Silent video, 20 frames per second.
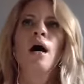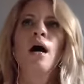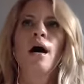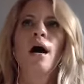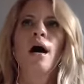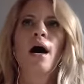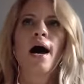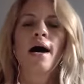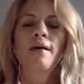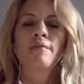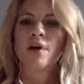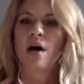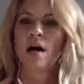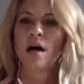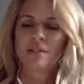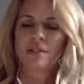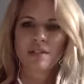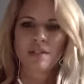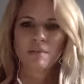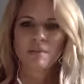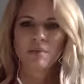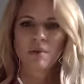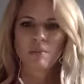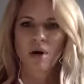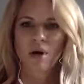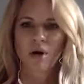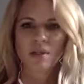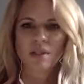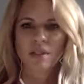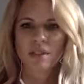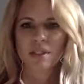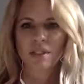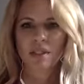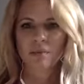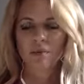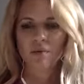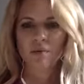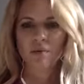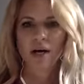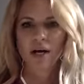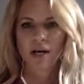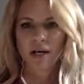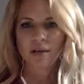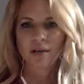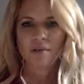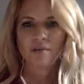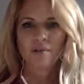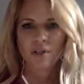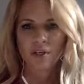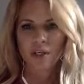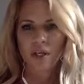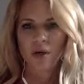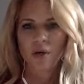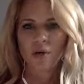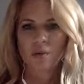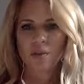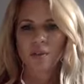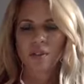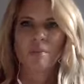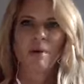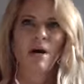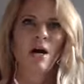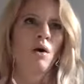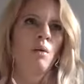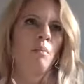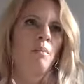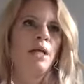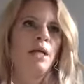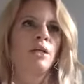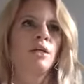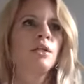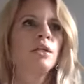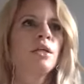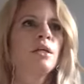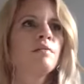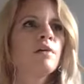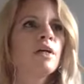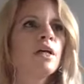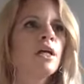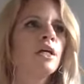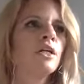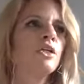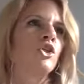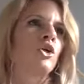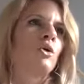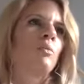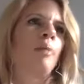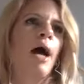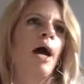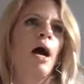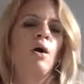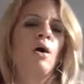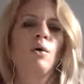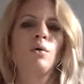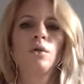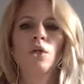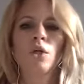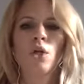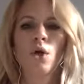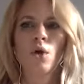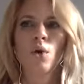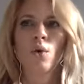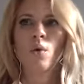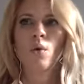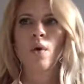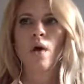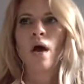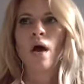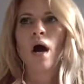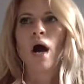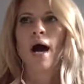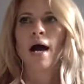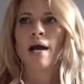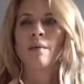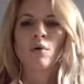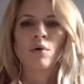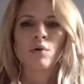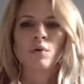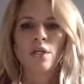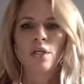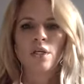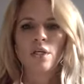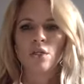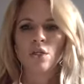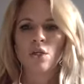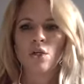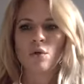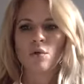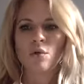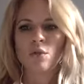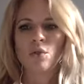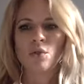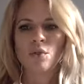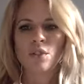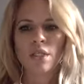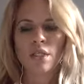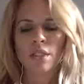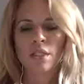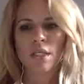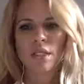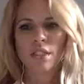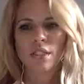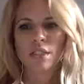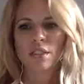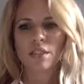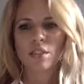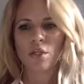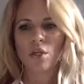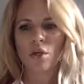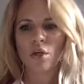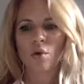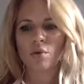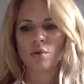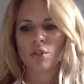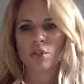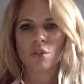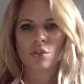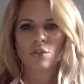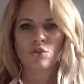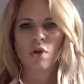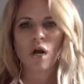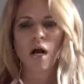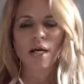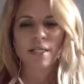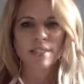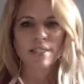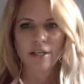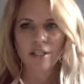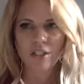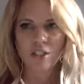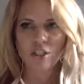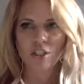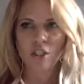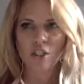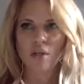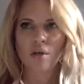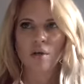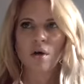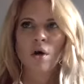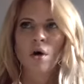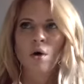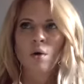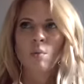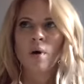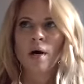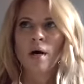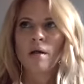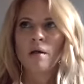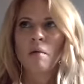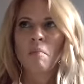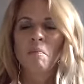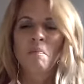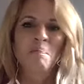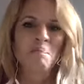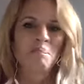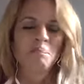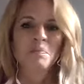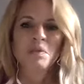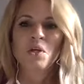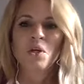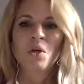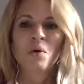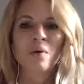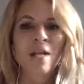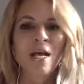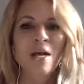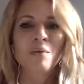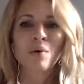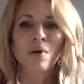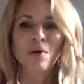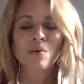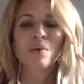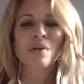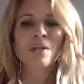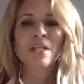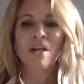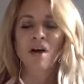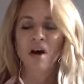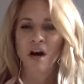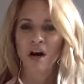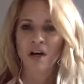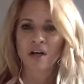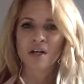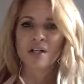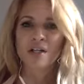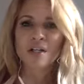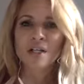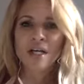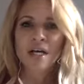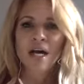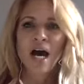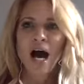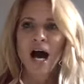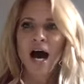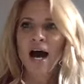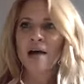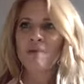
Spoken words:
I've gotten some remarks on some of my videos about my cleavage, about, I'm only, using this, to draw attention. Well, you know what? I work really hard. I'm